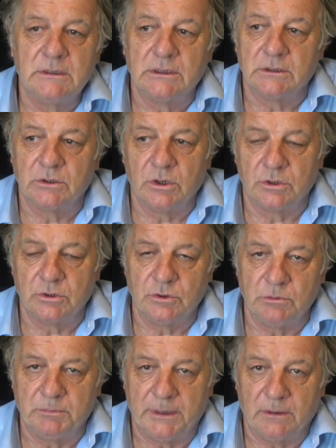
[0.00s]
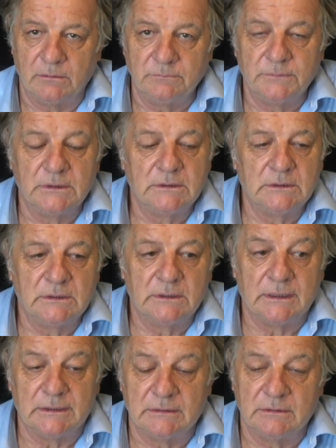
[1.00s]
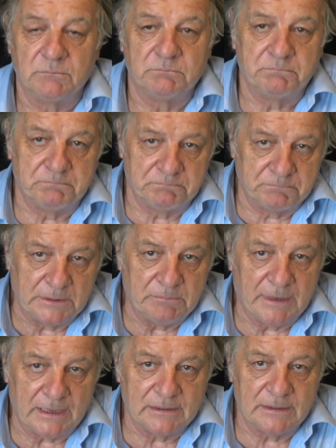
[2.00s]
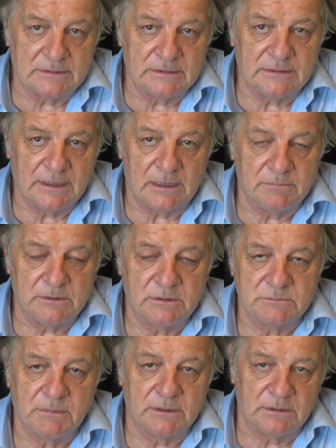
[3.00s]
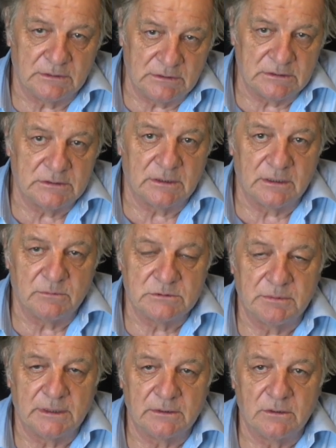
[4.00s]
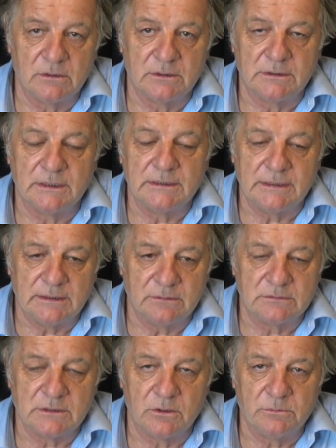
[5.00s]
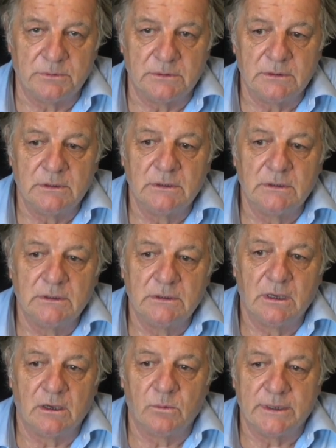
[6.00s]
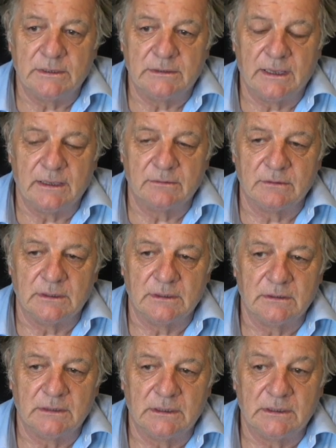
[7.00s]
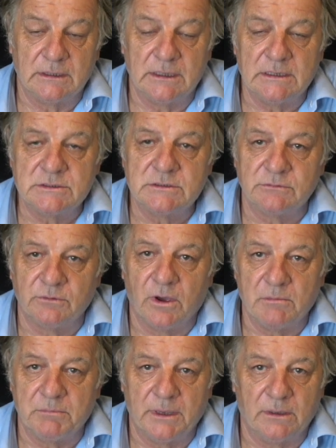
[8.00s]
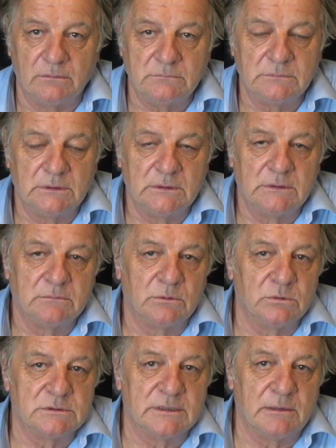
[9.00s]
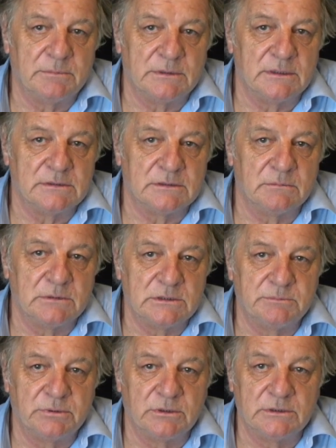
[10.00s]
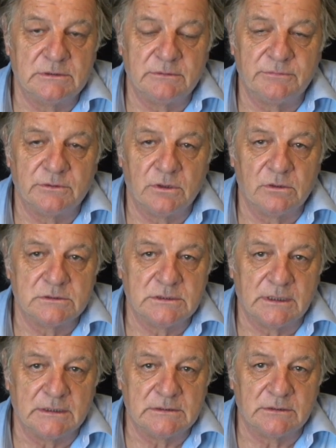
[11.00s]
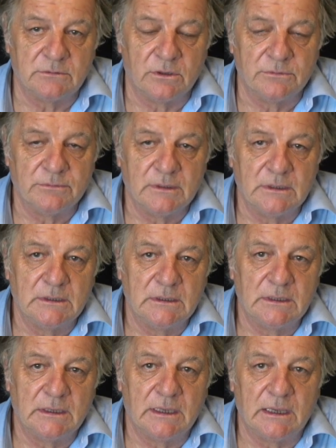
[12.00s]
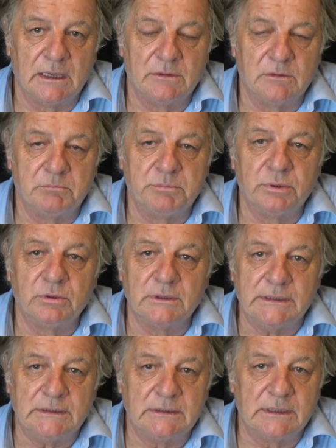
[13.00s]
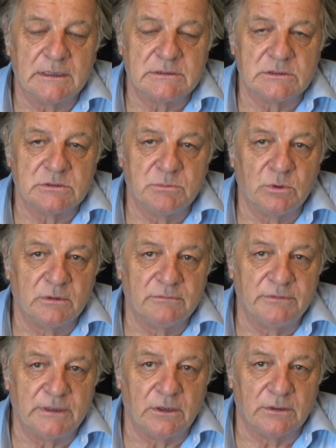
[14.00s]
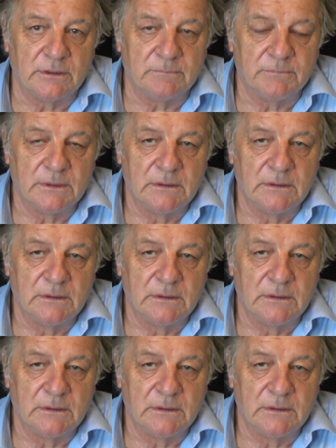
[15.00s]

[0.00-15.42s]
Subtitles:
and got a new belt, and been back there today because yesterday was a bank holiday, now it's open. I went down there and it is the right belt, but what's happened is somebody's put a different alternator on and the pulley has a smaller V on it.